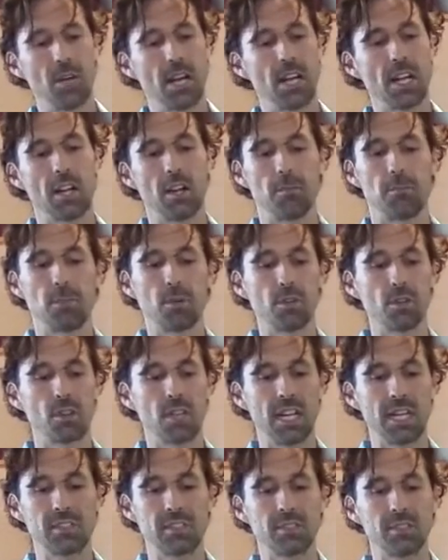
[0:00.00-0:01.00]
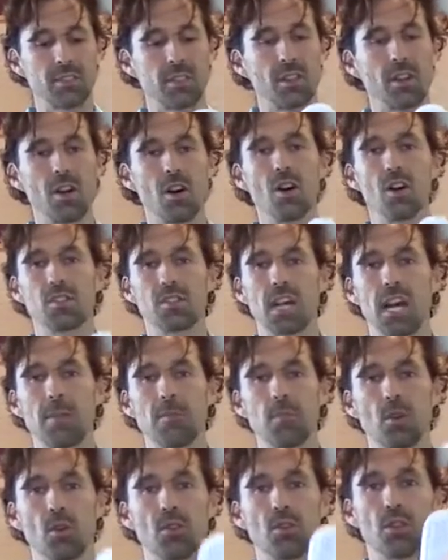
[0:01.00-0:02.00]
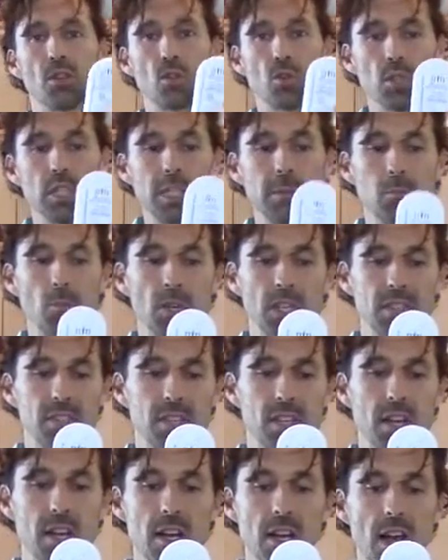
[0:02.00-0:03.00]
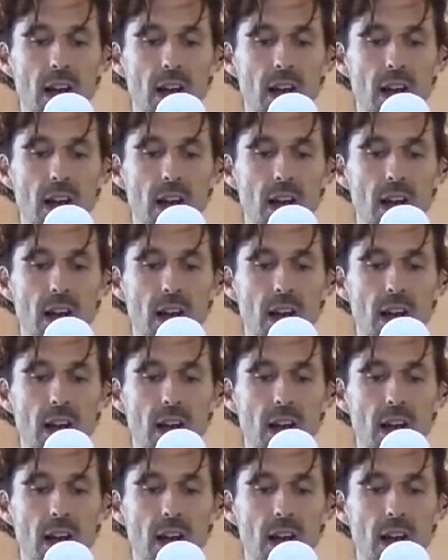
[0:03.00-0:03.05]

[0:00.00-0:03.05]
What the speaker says: Ran out of Pearl Essence a long time ago, the cream rinse.